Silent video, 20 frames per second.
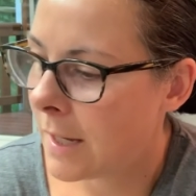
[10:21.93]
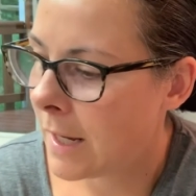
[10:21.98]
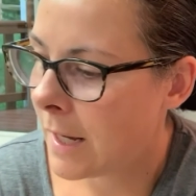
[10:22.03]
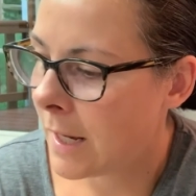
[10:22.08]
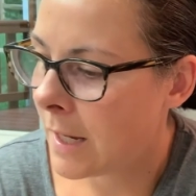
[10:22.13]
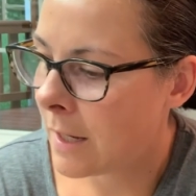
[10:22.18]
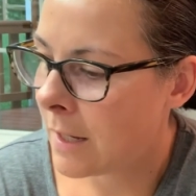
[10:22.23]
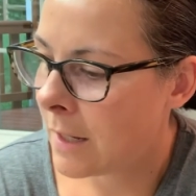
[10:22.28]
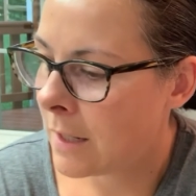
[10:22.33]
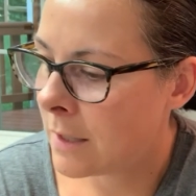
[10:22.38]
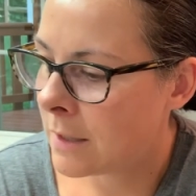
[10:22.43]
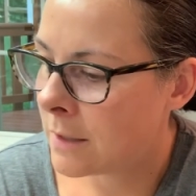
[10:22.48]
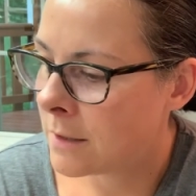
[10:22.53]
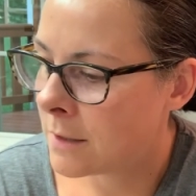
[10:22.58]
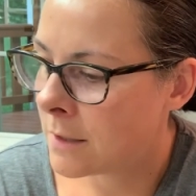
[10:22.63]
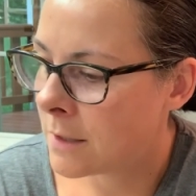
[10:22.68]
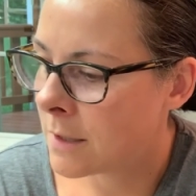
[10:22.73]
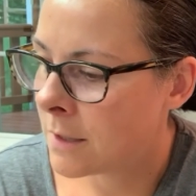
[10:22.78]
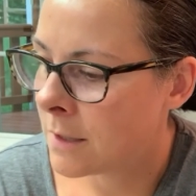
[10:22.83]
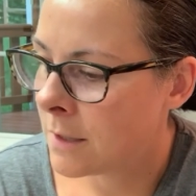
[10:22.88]

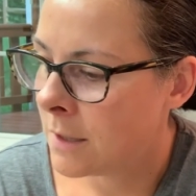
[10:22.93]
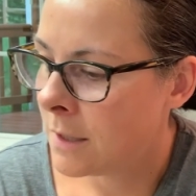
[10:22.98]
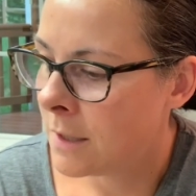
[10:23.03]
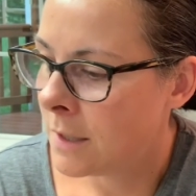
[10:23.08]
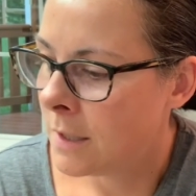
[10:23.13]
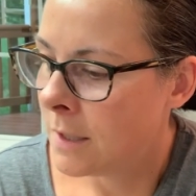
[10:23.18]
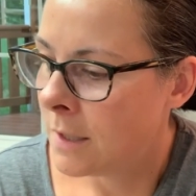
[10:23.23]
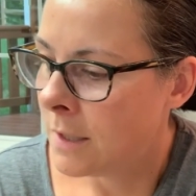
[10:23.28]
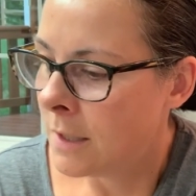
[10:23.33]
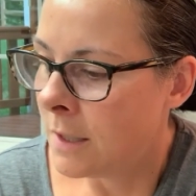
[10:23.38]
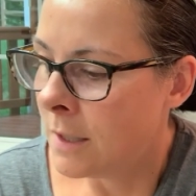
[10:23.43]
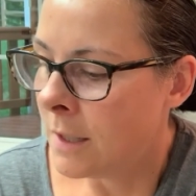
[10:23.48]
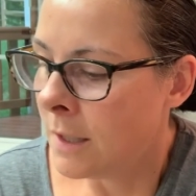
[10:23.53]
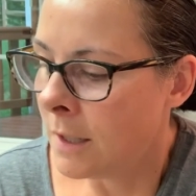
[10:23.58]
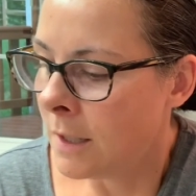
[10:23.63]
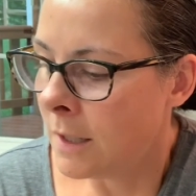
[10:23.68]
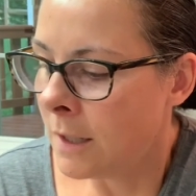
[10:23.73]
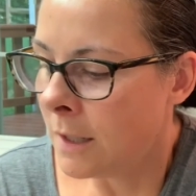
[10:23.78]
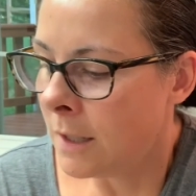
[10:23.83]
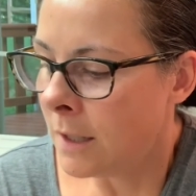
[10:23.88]
and
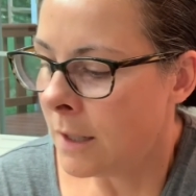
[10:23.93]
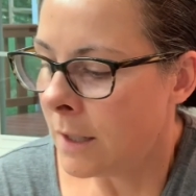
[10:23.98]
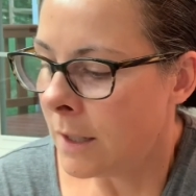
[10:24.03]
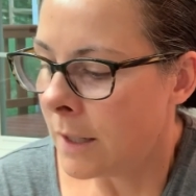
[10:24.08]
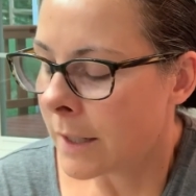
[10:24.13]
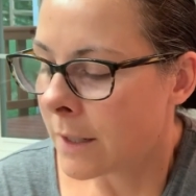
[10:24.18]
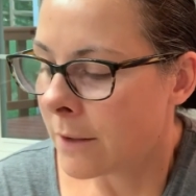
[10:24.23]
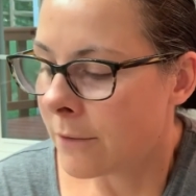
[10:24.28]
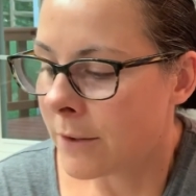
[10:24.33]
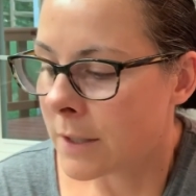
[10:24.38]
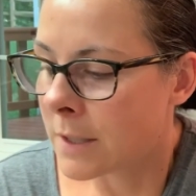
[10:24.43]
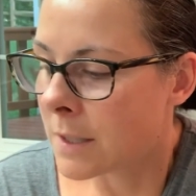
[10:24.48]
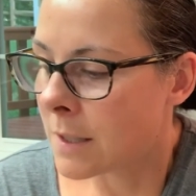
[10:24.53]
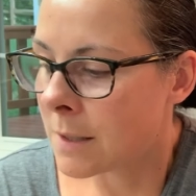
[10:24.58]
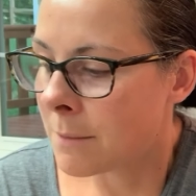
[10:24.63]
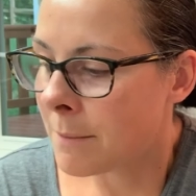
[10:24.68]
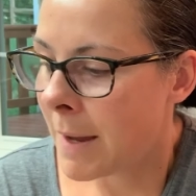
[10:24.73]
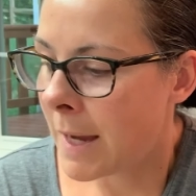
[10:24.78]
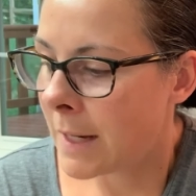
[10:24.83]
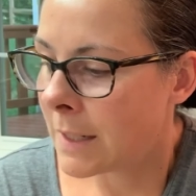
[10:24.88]
I gotta fix
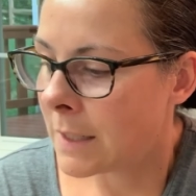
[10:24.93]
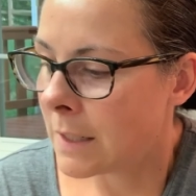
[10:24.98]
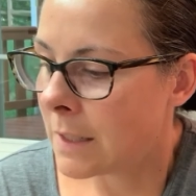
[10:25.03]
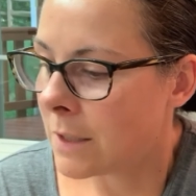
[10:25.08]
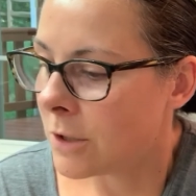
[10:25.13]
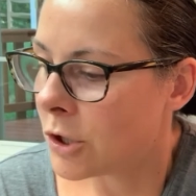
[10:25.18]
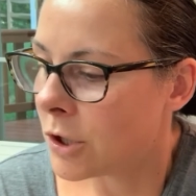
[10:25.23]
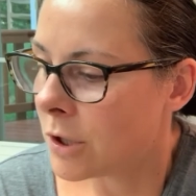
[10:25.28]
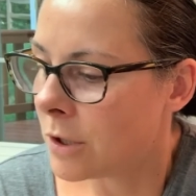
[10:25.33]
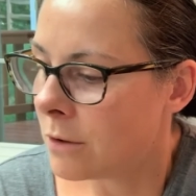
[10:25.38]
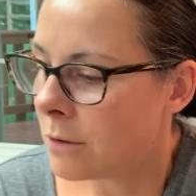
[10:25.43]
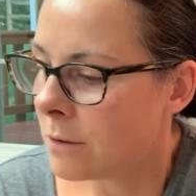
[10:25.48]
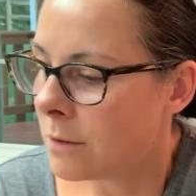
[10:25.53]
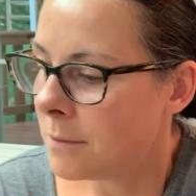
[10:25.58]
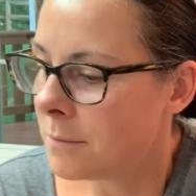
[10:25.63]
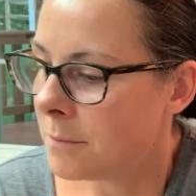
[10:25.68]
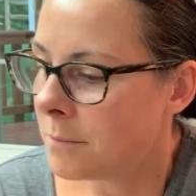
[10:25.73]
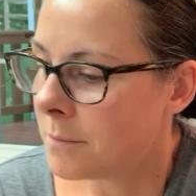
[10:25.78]
this magnet issue.